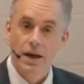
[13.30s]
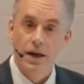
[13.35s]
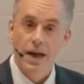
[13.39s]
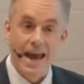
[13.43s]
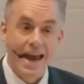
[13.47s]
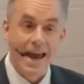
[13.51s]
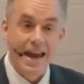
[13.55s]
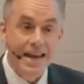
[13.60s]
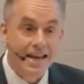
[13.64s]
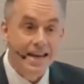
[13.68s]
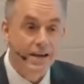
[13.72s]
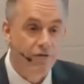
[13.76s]

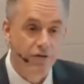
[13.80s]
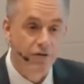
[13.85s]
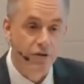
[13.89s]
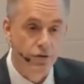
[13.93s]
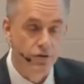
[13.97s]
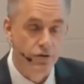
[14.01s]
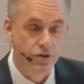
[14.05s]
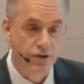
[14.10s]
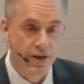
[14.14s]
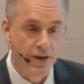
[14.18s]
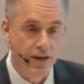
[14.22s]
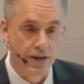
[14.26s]
any of
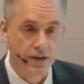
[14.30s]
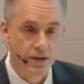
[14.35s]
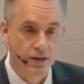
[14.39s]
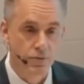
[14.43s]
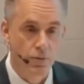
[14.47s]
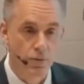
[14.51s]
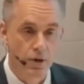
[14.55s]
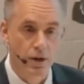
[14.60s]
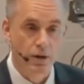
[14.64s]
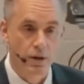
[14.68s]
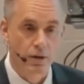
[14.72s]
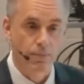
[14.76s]
those things,
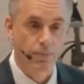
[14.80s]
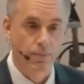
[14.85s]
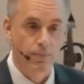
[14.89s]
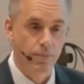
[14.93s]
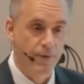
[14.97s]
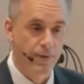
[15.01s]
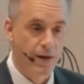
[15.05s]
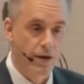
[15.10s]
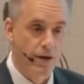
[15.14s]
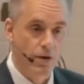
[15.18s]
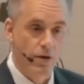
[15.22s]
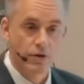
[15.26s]
well,
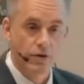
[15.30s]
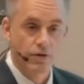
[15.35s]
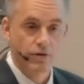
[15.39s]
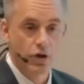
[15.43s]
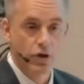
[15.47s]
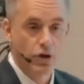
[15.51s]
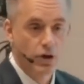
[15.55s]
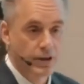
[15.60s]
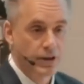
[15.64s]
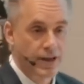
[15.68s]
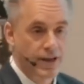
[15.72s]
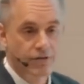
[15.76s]
then all you've
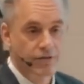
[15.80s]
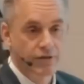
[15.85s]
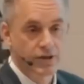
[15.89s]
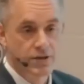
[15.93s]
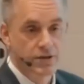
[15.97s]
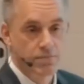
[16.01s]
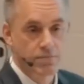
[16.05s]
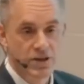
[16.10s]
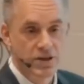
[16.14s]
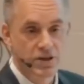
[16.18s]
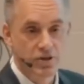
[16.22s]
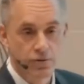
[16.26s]
got left is
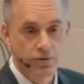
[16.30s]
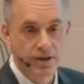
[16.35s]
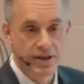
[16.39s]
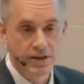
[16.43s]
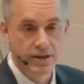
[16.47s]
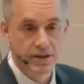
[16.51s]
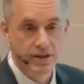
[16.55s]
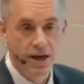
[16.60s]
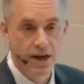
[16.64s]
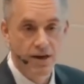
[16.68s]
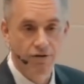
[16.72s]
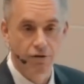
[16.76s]
misery and
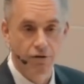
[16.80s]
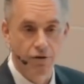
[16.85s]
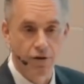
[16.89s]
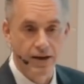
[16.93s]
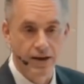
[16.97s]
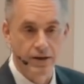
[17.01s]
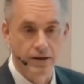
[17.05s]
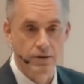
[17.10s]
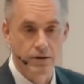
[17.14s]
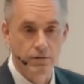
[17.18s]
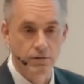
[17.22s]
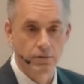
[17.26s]
suffering.
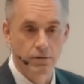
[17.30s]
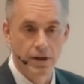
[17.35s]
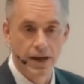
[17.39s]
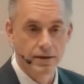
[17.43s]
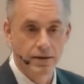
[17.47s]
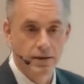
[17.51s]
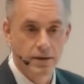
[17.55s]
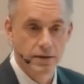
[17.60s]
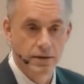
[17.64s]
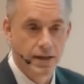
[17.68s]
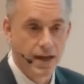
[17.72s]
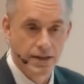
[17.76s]
So
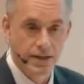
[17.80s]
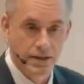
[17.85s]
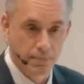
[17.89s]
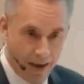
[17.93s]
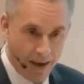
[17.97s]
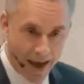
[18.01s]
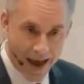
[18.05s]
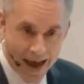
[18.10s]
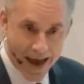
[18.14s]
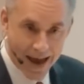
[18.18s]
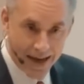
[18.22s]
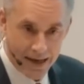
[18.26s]
that's that's a
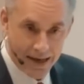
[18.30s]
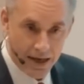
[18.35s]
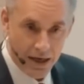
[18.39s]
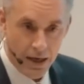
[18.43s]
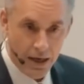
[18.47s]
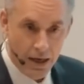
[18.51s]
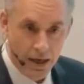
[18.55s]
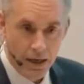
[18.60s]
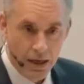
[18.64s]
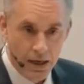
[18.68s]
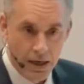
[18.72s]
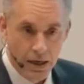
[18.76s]
bad
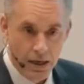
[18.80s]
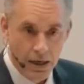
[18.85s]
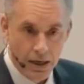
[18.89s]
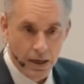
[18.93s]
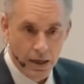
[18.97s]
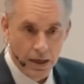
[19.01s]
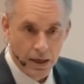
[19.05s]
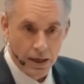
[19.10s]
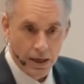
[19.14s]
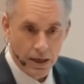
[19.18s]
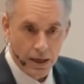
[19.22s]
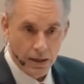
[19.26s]

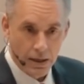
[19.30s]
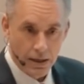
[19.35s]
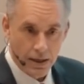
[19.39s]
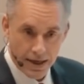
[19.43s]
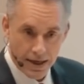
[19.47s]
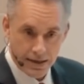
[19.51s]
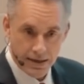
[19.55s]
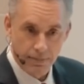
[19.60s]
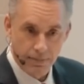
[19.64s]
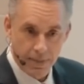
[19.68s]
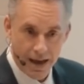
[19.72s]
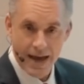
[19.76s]

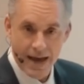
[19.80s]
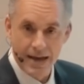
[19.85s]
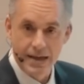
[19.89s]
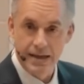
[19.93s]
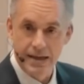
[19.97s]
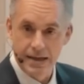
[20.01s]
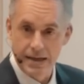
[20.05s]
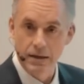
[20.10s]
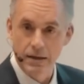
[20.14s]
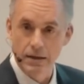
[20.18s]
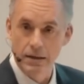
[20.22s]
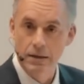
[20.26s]
that's a bad
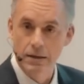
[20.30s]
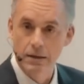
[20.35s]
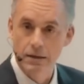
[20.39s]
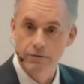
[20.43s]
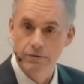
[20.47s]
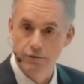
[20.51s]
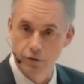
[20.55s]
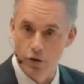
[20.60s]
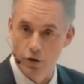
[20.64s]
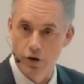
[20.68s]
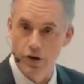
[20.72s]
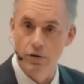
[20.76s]
deal
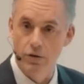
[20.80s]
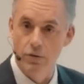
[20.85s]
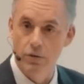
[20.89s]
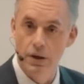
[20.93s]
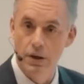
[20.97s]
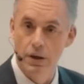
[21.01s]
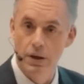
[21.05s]
for you